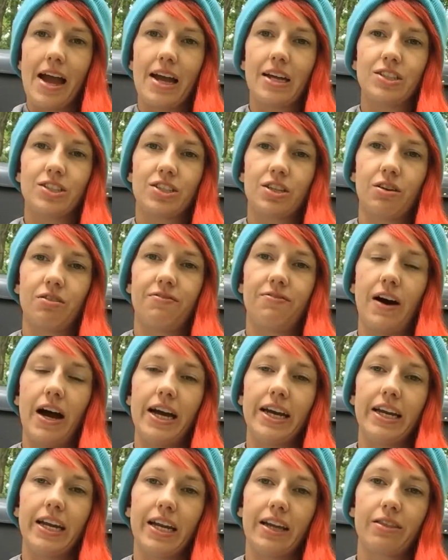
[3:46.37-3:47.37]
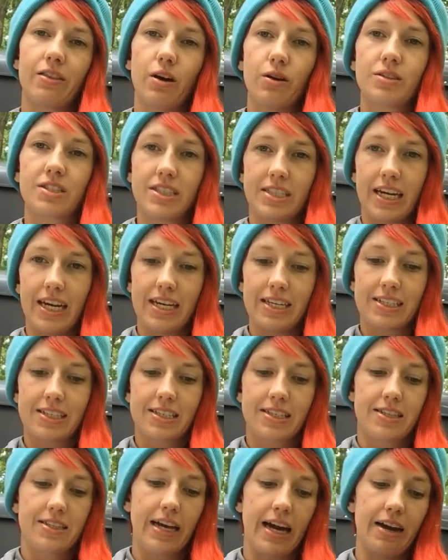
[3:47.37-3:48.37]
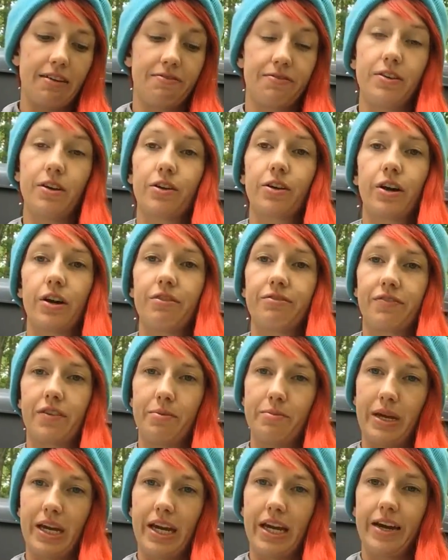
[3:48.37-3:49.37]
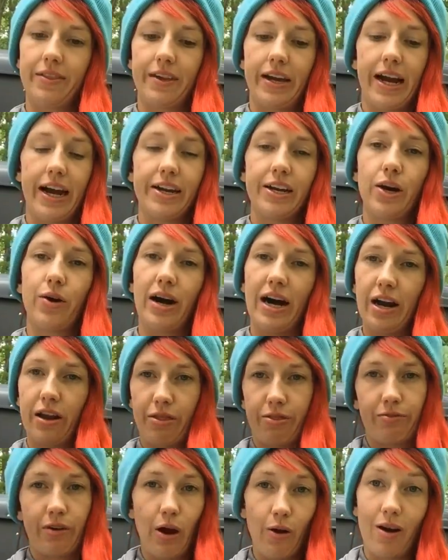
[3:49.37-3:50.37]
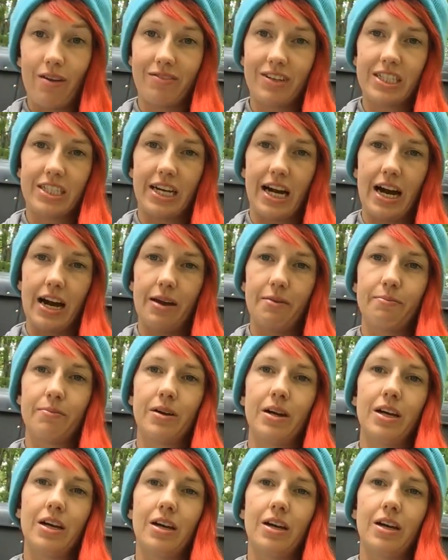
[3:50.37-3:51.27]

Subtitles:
And so finding those discs that feel good for me and that I know how to throw every time,